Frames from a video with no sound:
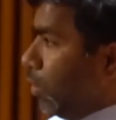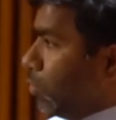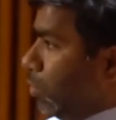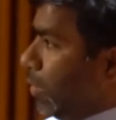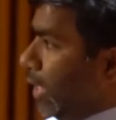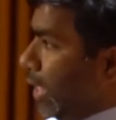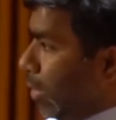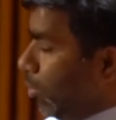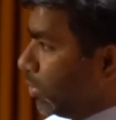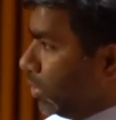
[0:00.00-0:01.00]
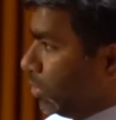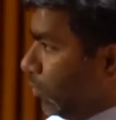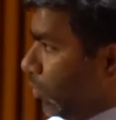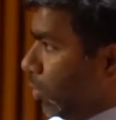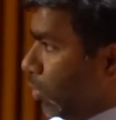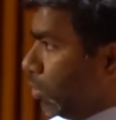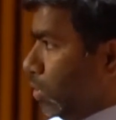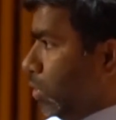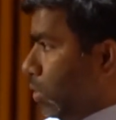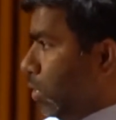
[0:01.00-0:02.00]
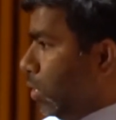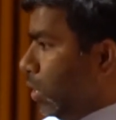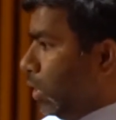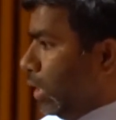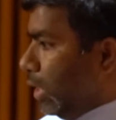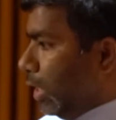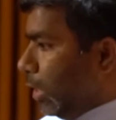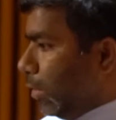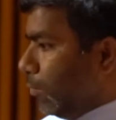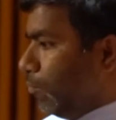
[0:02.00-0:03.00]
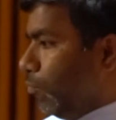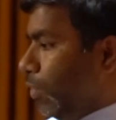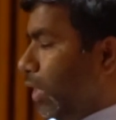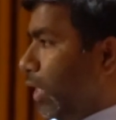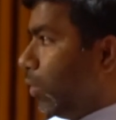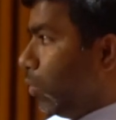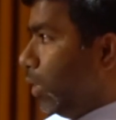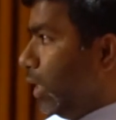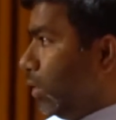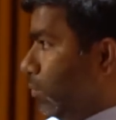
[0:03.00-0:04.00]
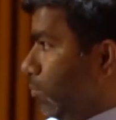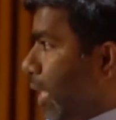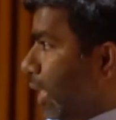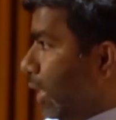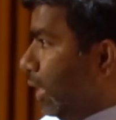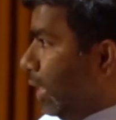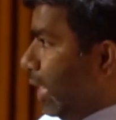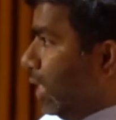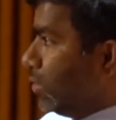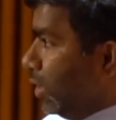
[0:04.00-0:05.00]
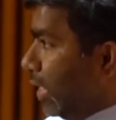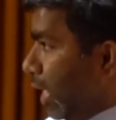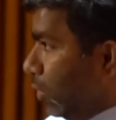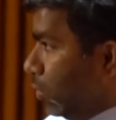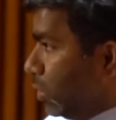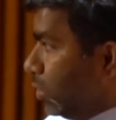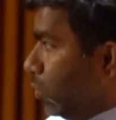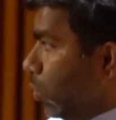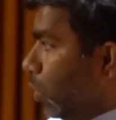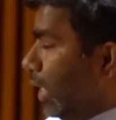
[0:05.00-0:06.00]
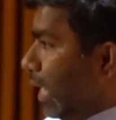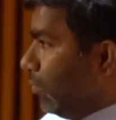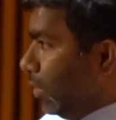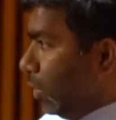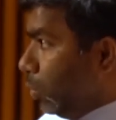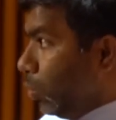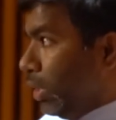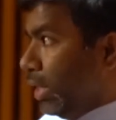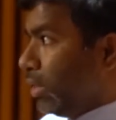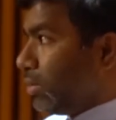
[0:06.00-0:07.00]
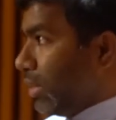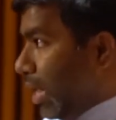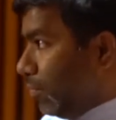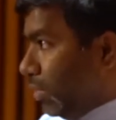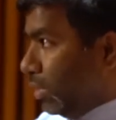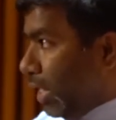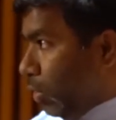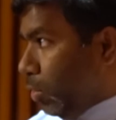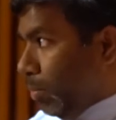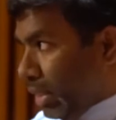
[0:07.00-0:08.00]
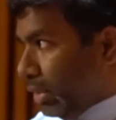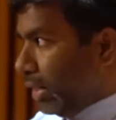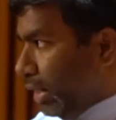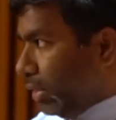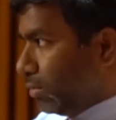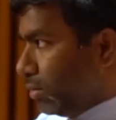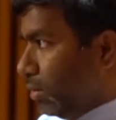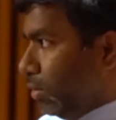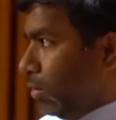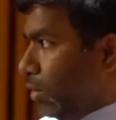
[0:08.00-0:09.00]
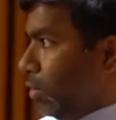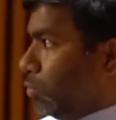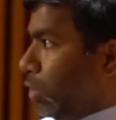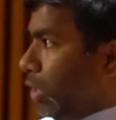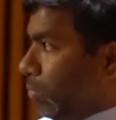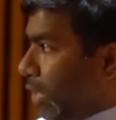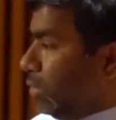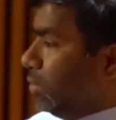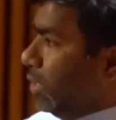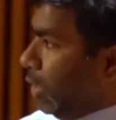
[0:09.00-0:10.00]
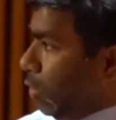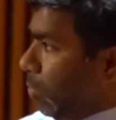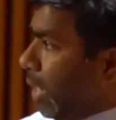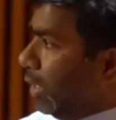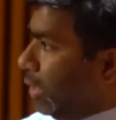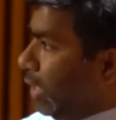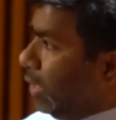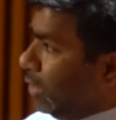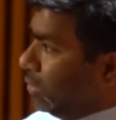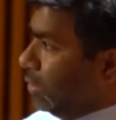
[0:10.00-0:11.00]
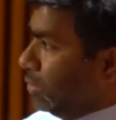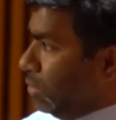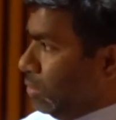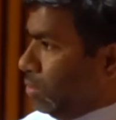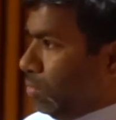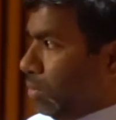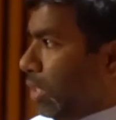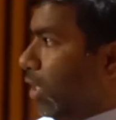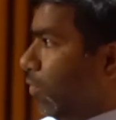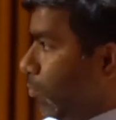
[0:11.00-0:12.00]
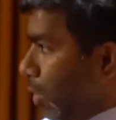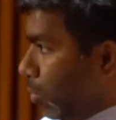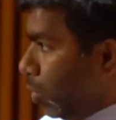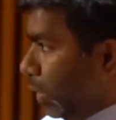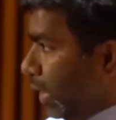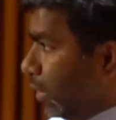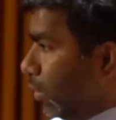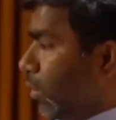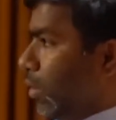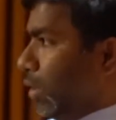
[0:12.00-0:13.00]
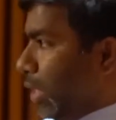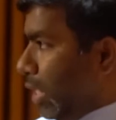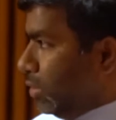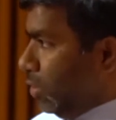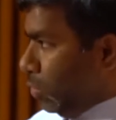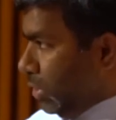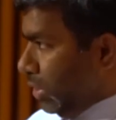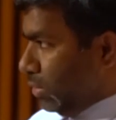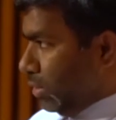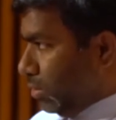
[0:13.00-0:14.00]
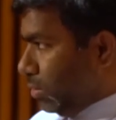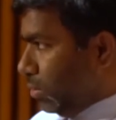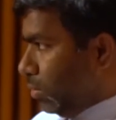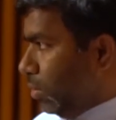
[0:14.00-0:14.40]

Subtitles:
So my hypothesis, if you look, we included pancreatic cancer diagnosis only after 2 years after the acute pancreatitis. So it means acute pancreatitis is kind of promoting carcinogenesis